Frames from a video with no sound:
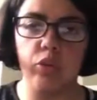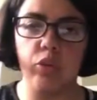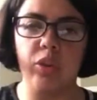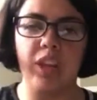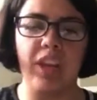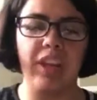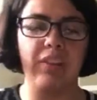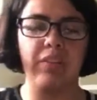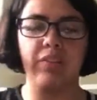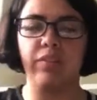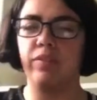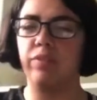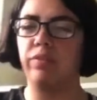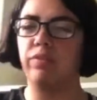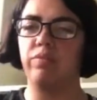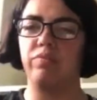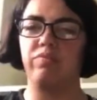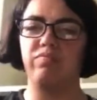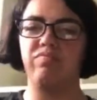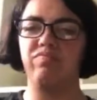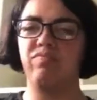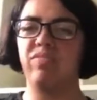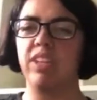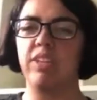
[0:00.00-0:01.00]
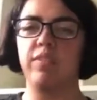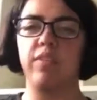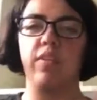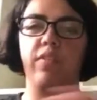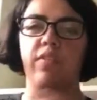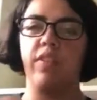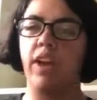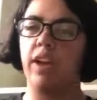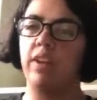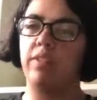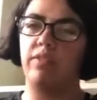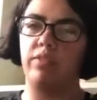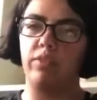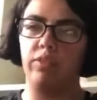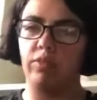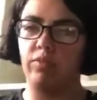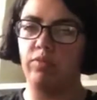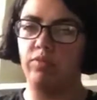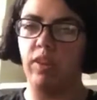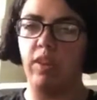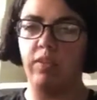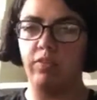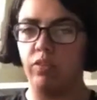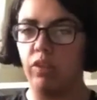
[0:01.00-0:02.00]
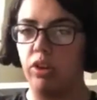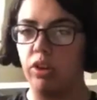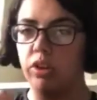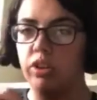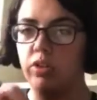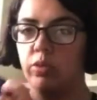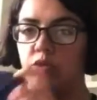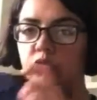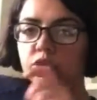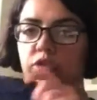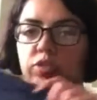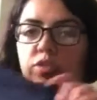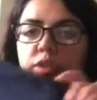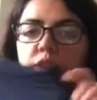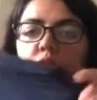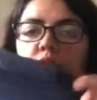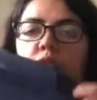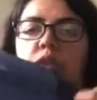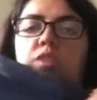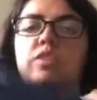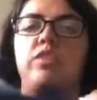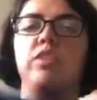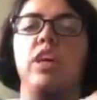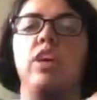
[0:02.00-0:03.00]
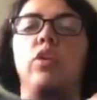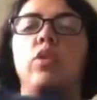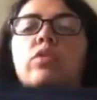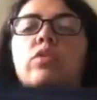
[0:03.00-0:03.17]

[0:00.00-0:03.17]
do like things for $5, which was really good. So I